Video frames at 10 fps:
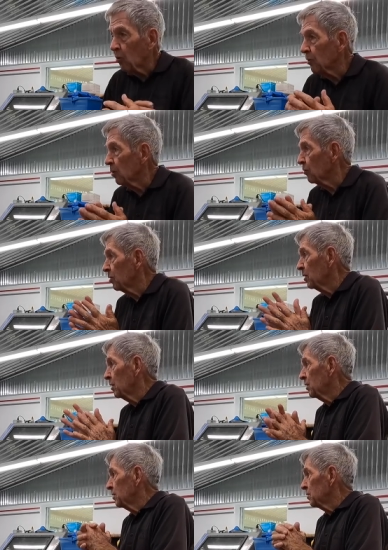oh no,
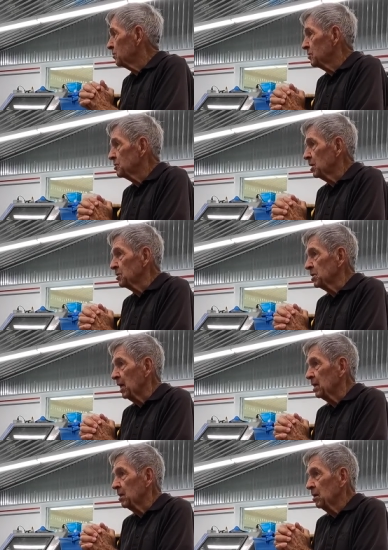sun's
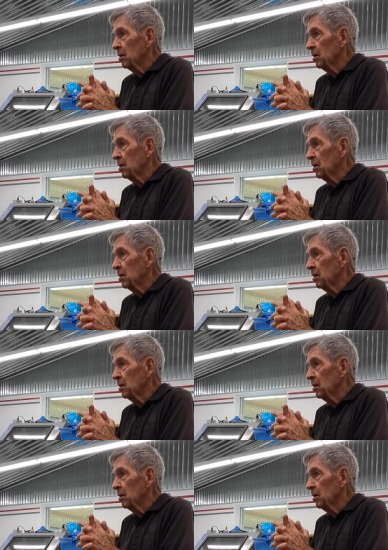shining.